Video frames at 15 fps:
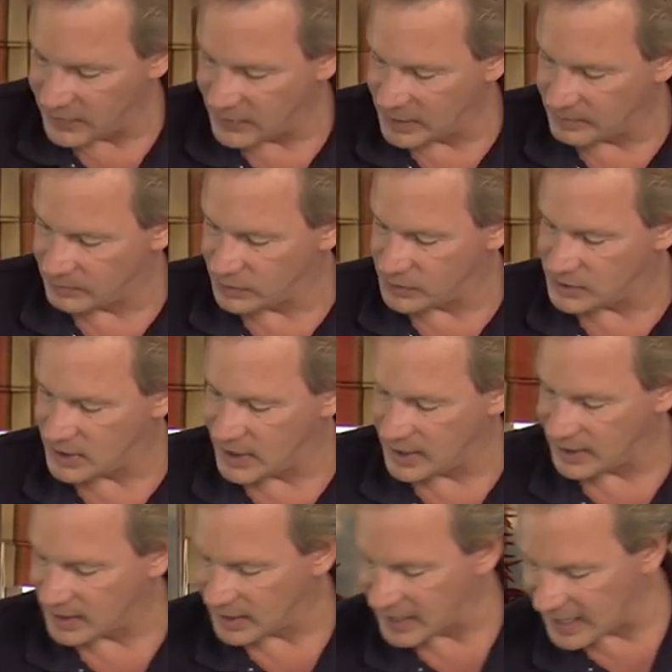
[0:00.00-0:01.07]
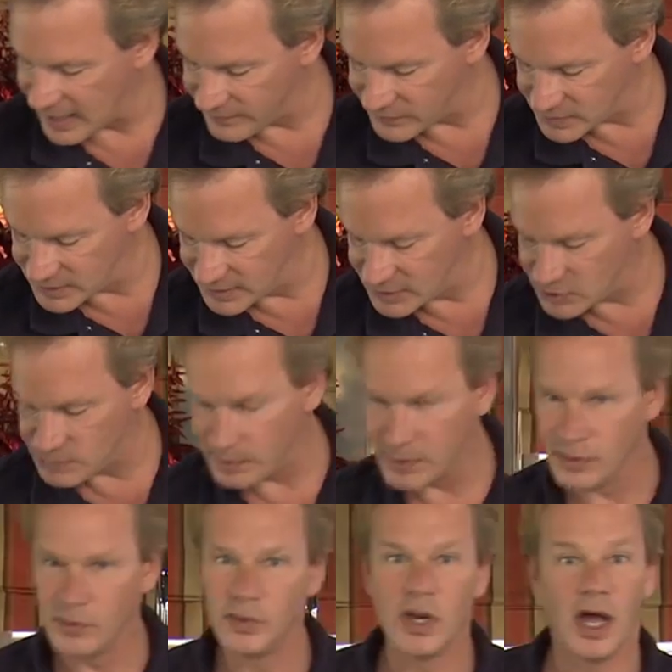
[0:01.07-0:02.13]
And then I'm going to take a half a
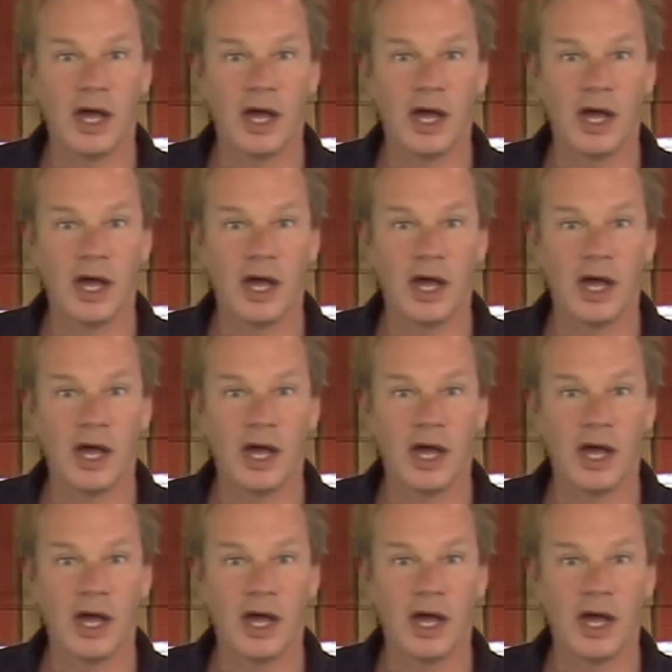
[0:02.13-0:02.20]
teaspoon